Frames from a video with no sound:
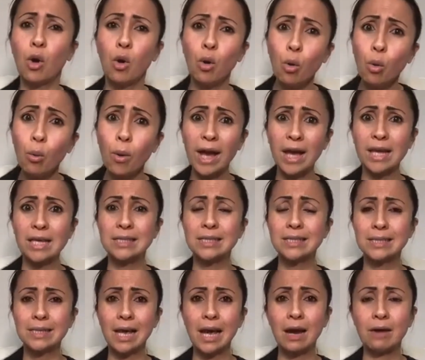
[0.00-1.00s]

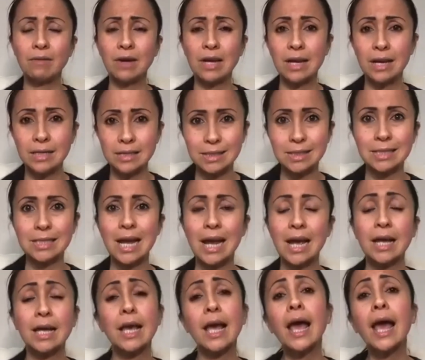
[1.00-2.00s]
Always carry a
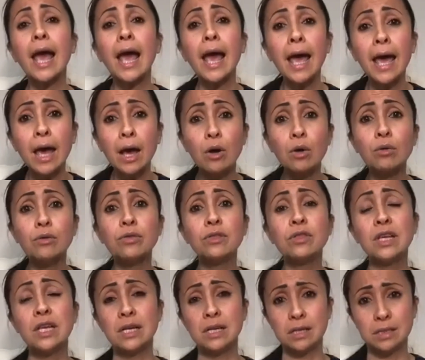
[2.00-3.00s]
snack, a
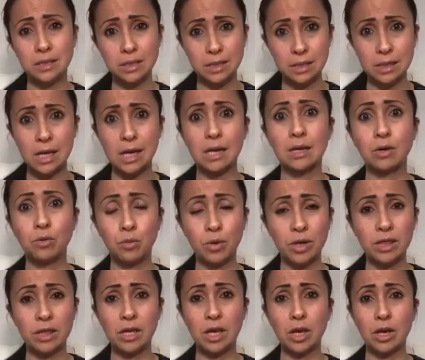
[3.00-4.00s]
healthy snack
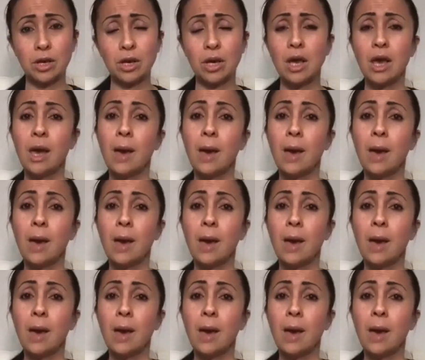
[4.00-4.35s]
with you.